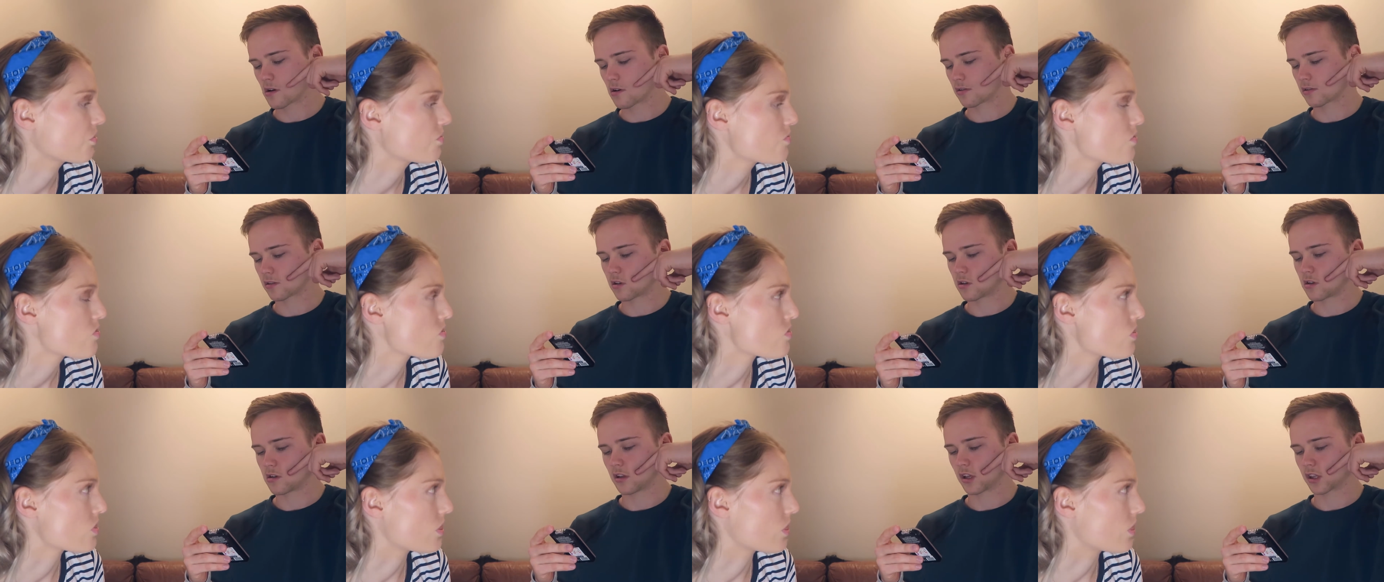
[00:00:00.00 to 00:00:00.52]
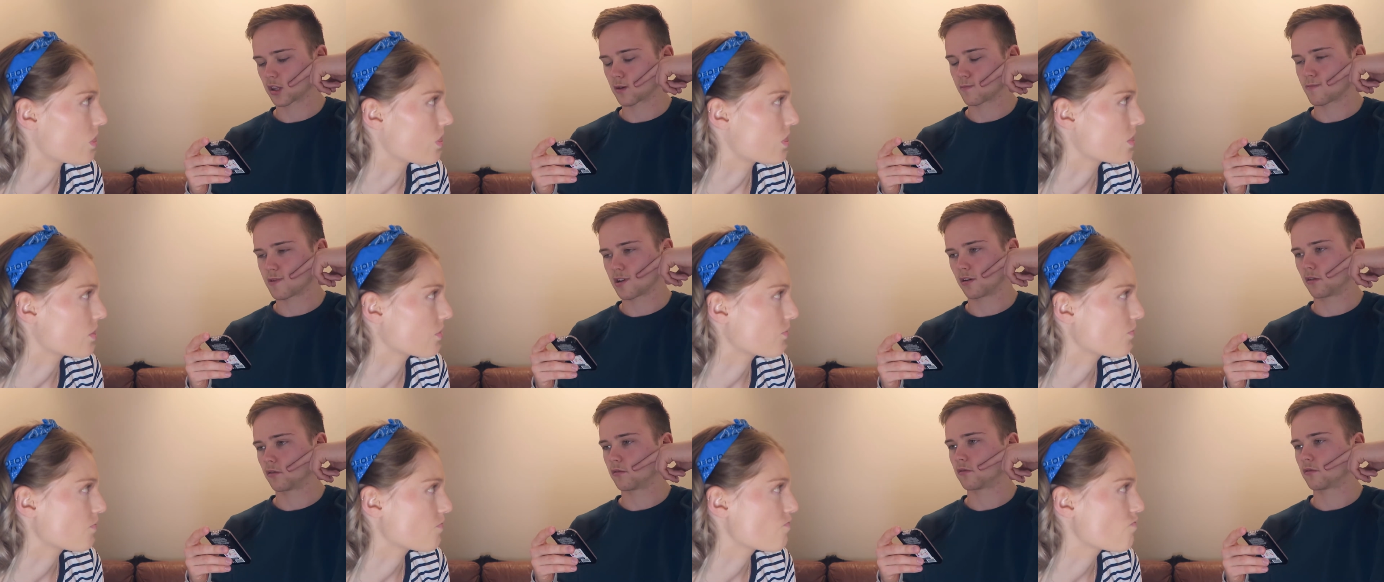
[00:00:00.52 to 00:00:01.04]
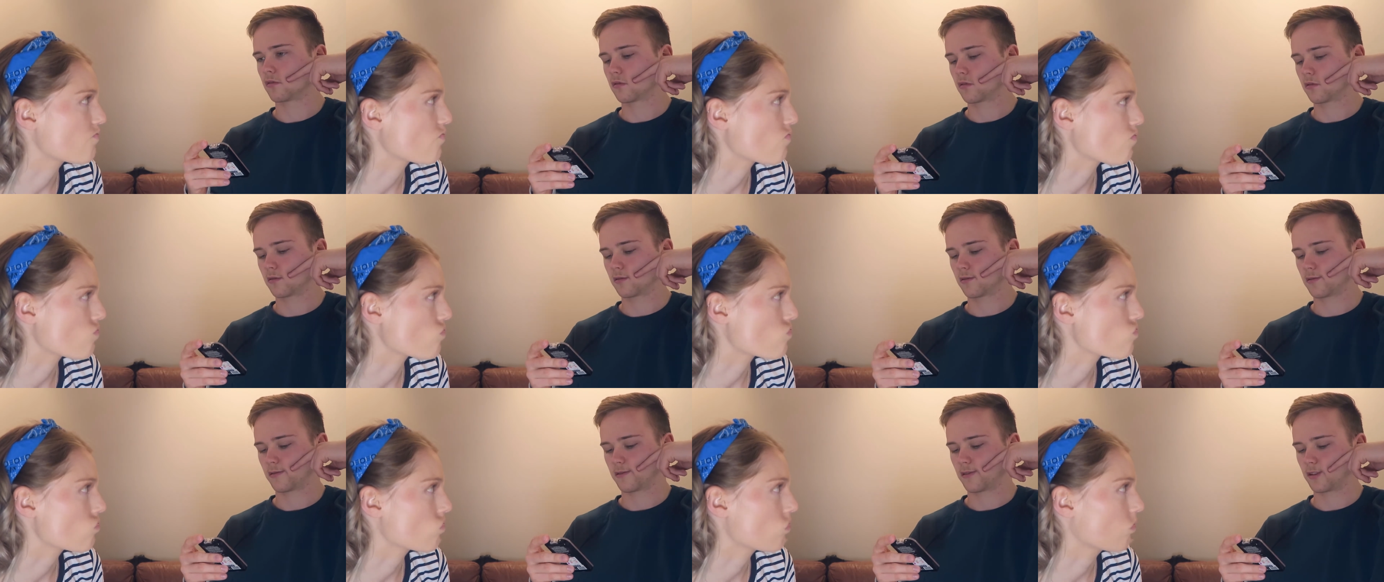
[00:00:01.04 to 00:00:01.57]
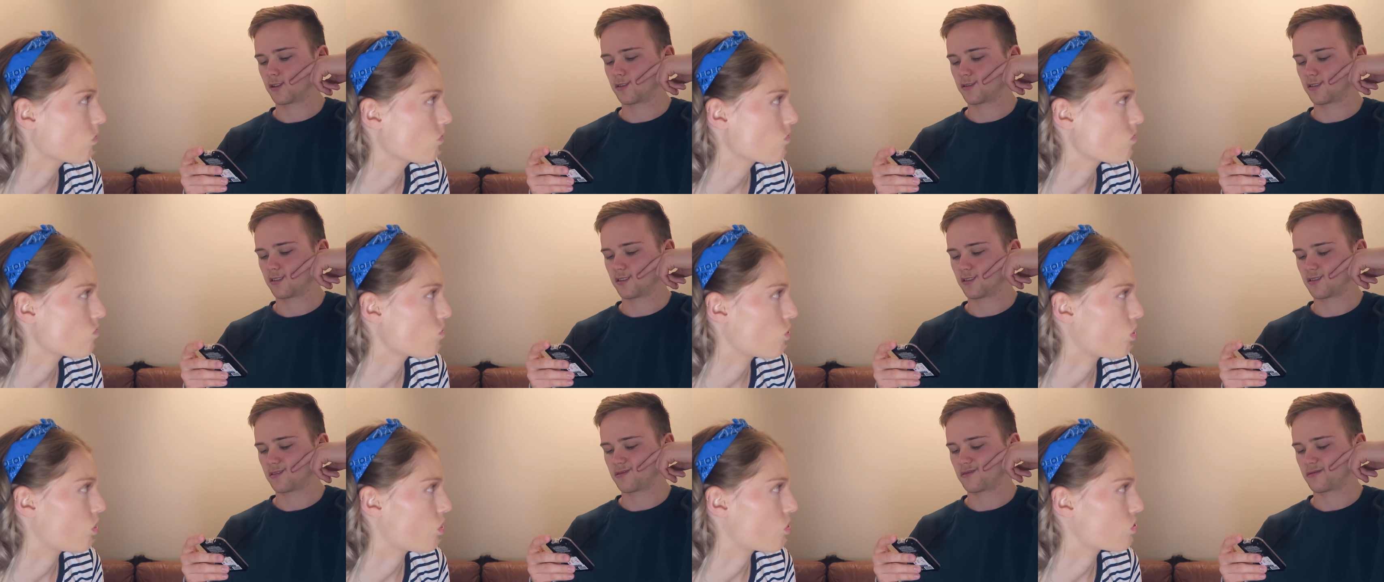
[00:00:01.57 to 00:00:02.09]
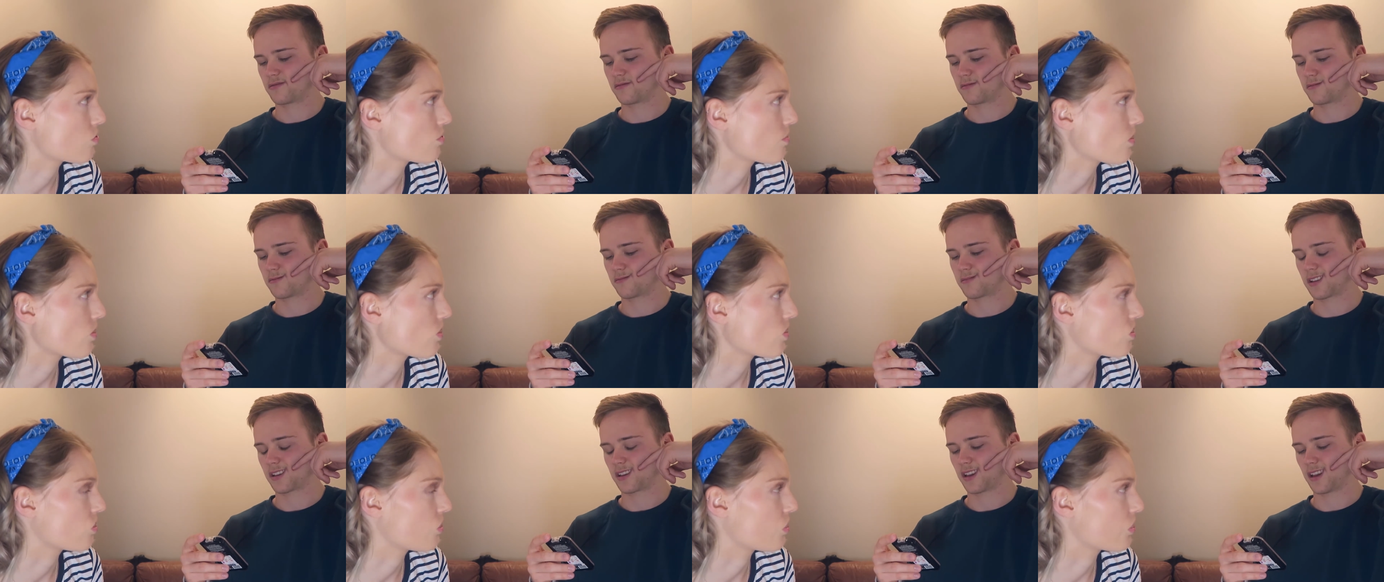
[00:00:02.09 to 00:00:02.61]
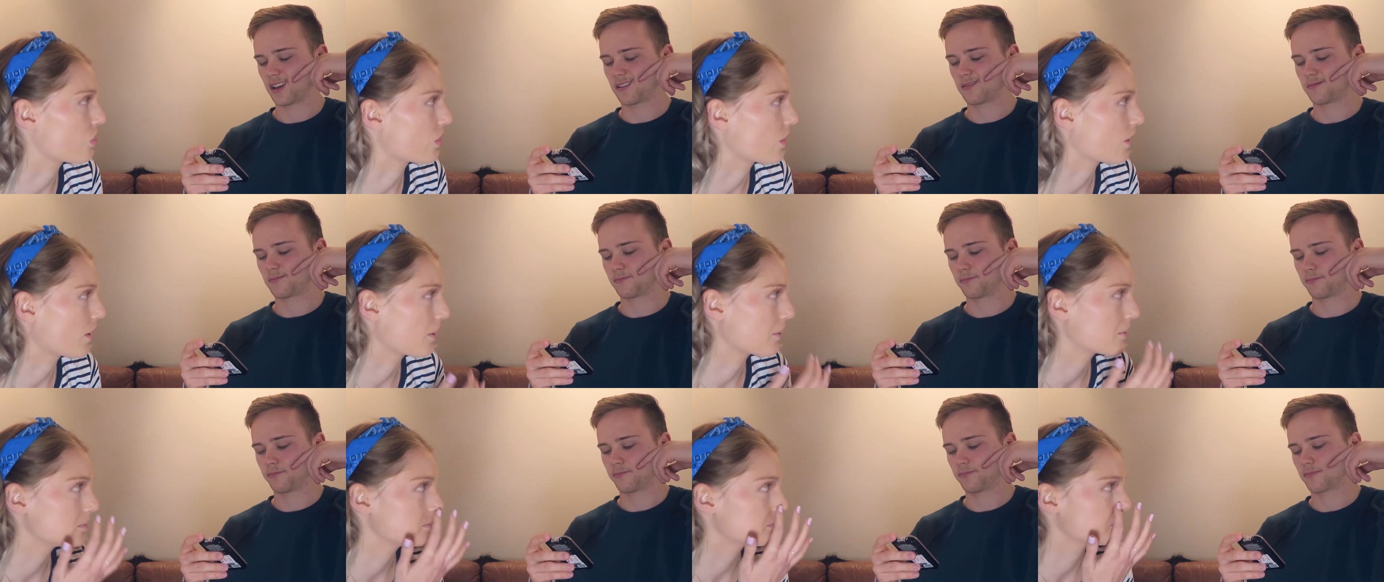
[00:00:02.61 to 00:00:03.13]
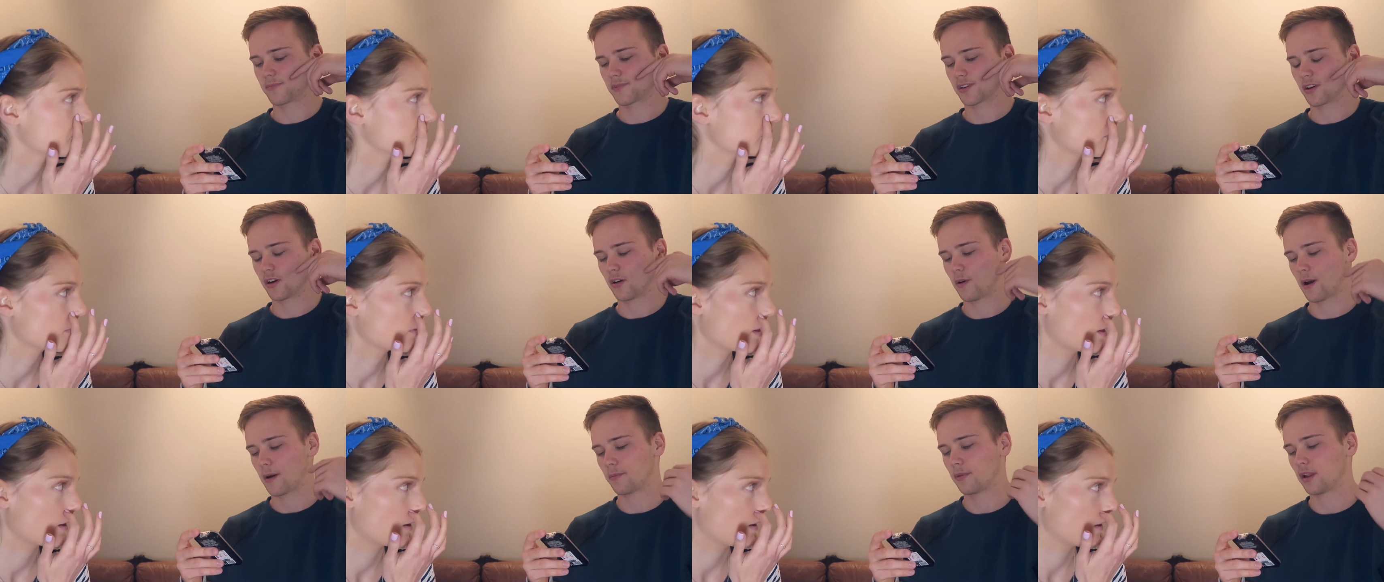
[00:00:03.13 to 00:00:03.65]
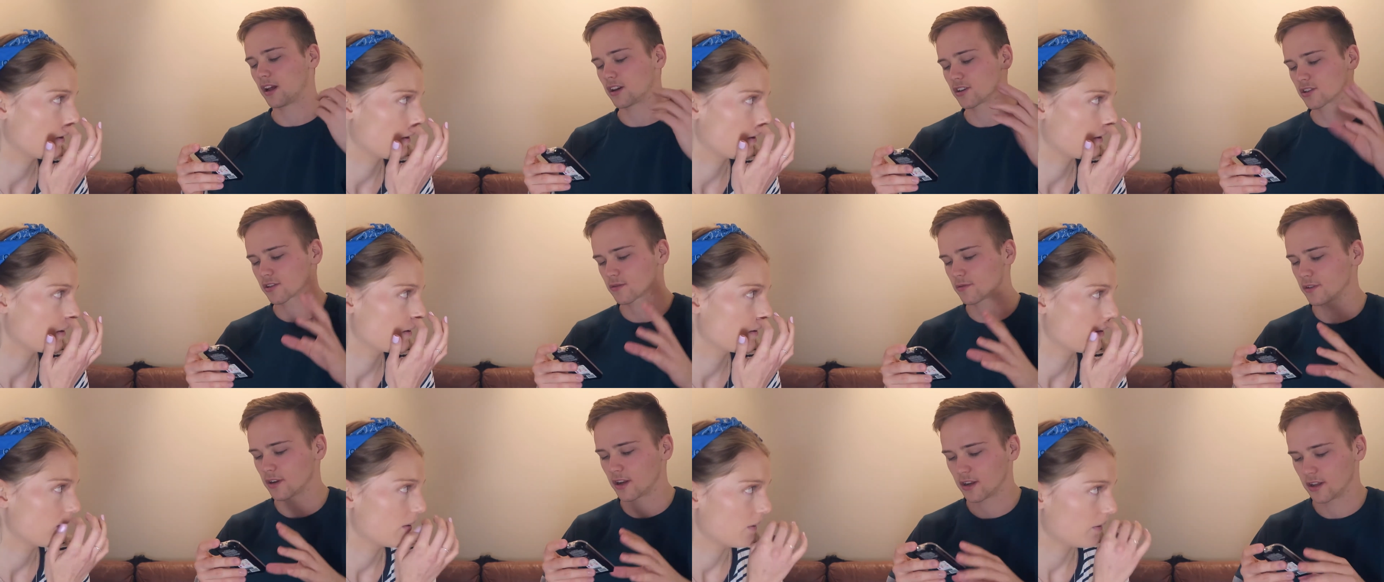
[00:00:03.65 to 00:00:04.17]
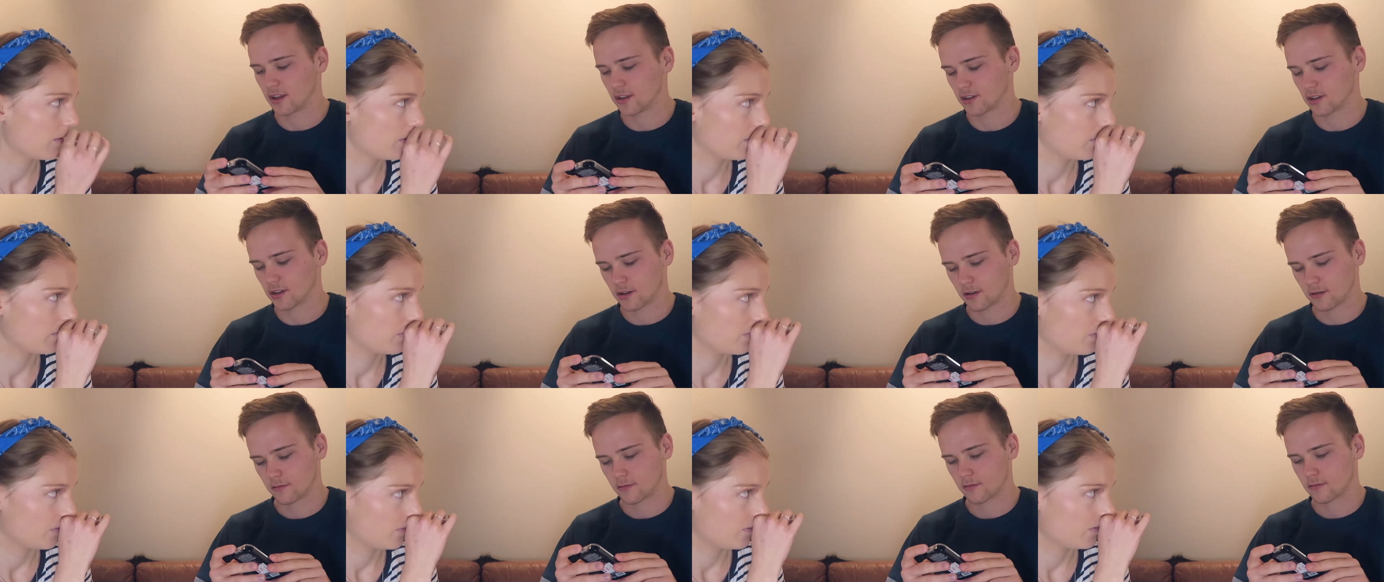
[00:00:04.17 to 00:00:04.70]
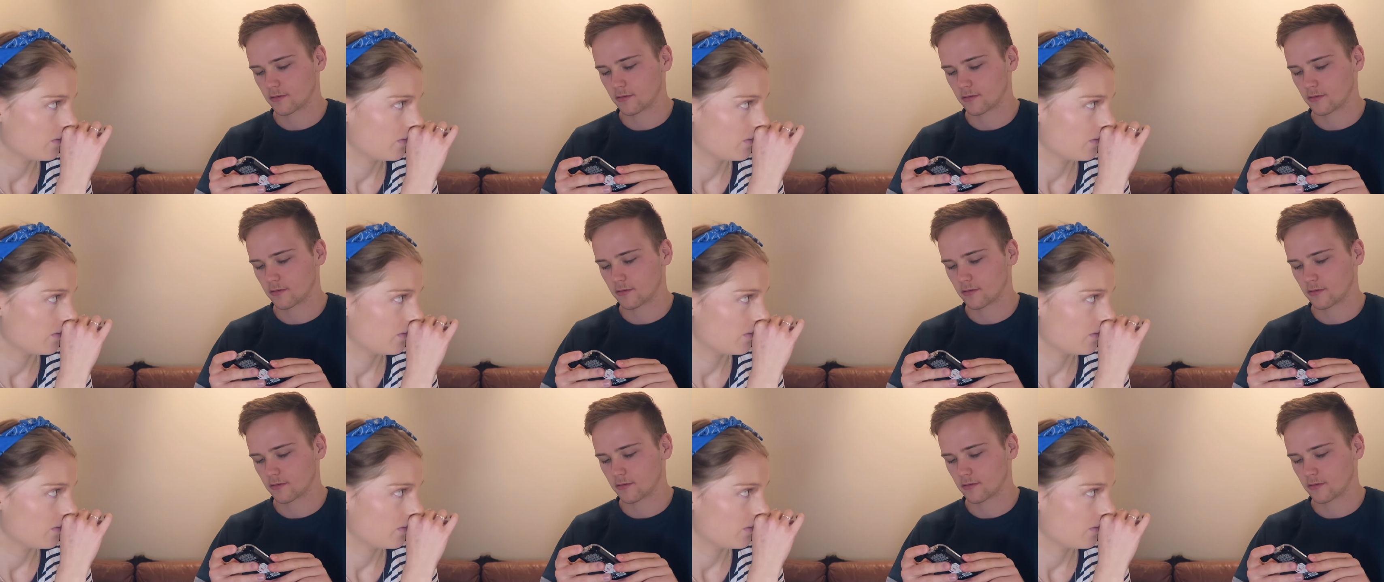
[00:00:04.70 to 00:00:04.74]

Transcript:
Speaker 1: goes in like the middle. Mm -hmm. And then go away blush, we don't need you.